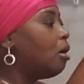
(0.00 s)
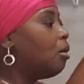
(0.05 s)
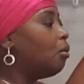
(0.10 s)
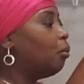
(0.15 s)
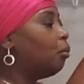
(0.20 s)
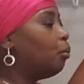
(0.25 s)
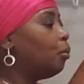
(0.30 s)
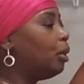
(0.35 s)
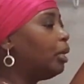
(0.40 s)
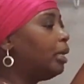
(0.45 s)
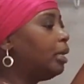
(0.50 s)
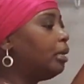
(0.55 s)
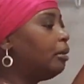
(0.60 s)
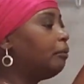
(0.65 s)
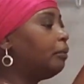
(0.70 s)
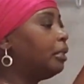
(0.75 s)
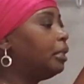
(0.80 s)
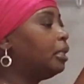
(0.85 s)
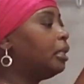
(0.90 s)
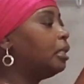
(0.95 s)
one
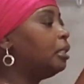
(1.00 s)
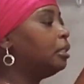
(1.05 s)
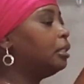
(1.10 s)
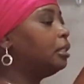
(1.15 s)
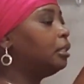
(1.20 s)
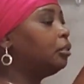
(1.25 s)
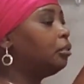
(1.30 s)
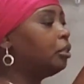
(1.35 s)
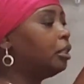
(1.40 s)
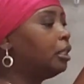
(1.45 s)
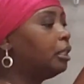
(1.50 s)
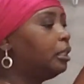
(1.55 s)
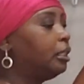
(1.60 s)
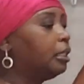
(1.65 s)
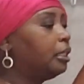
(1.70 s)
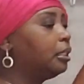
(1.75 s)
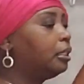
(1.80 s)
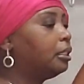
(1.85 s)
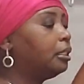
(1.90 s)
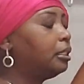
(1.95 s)
of the young little drug
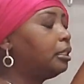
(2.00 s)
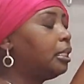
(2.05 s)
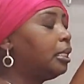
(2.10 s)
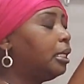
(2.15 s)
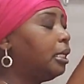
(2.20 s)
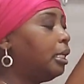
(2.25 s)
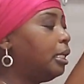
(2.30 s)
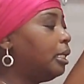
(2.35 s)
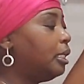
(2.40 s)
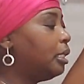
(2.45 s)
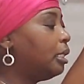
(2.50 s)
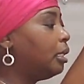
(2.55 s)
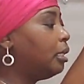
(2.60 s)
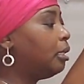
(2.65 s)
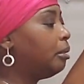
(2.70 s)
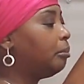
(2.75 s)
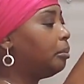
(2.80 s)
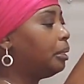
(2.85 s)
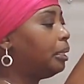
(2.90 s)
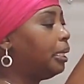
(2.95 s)
dealers, he
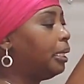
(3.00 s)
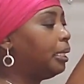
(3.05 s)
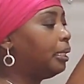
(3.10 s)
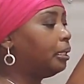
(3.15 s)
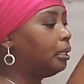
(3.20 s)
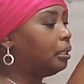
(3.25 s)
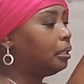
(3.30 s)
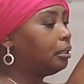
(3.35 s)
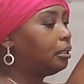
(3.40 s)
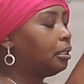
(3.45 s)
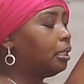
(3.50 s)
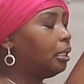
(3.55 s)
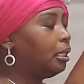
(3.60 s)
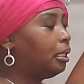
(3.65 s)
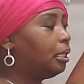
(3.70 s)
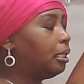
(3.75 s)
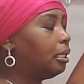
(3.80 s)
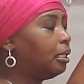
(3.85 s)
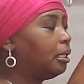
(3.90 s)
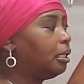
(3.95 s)
loved bananas.
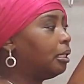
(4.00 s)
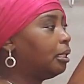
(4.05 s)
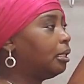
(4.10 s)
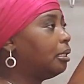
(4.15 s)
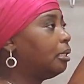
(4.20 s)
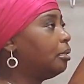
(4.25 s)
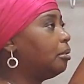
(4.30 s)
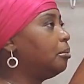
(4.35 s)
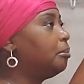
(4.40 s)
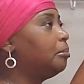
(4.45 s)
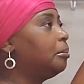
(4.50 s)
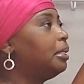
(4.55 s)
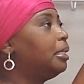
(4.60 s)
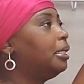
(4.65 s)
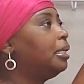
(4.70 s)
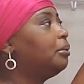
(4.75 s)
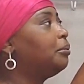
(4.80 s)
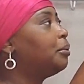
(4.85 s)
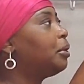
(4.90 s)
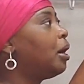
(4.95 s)
And
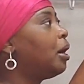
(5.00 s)
he will